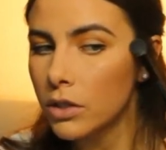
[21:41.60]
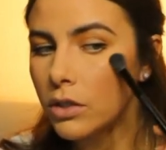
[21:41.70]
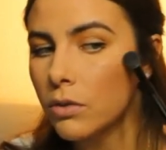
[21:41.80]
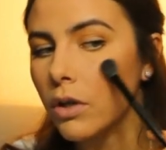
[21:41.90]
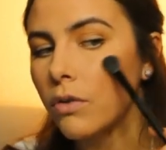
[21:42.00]

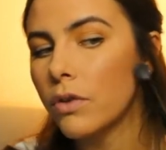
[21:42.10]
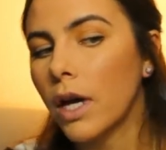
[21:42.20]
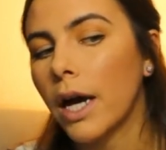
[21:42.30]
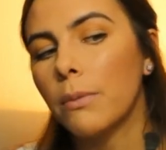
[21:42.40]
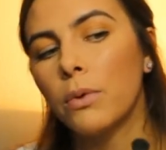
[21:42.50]
So I just do
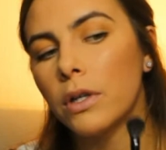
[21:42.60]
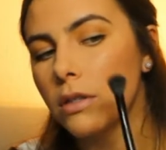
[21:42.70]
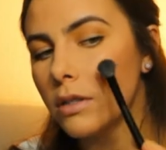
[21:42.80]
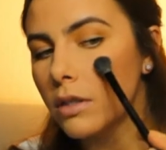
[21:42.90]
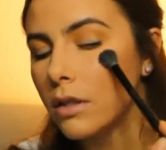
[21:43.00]
it over the
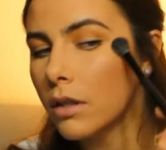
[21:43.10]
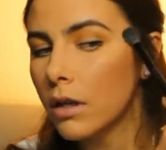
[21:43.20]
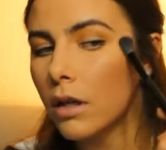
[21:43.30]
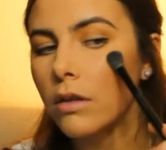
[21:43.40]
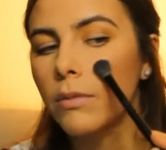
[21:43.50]
high
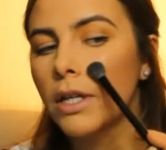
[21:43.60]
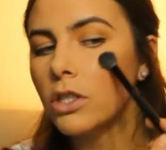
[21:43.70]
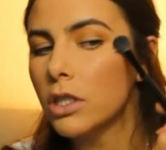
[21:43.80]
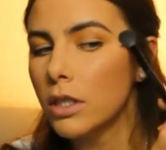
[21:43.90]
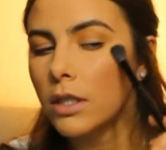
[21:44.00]
points
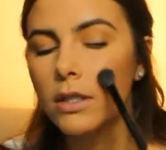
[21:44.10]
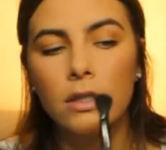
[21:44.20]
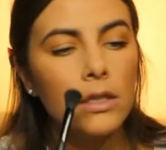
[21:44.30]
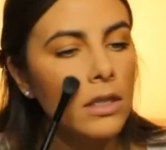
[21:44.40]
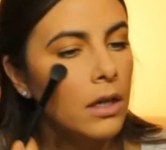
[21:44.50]
of my
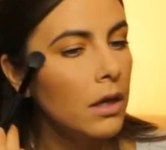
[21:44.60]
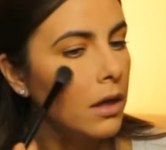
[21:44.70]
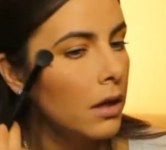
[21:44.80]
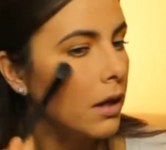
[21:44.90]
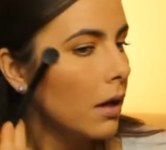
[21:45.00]
cheeks.